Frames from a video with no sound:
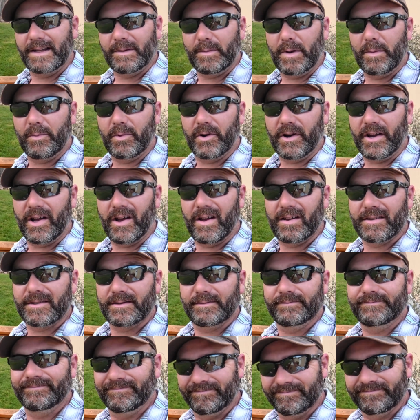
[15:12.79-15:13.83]
That'd be pretty
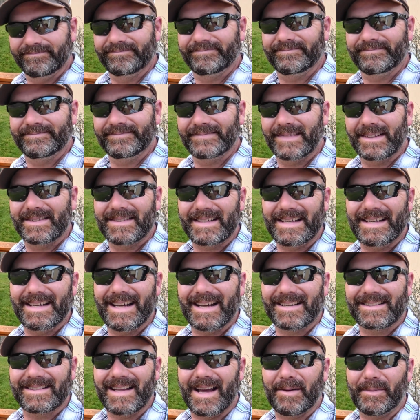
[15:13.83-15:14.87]
awesome. See you
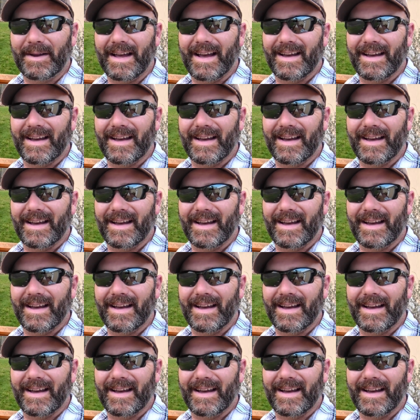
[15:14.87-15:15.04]
next time,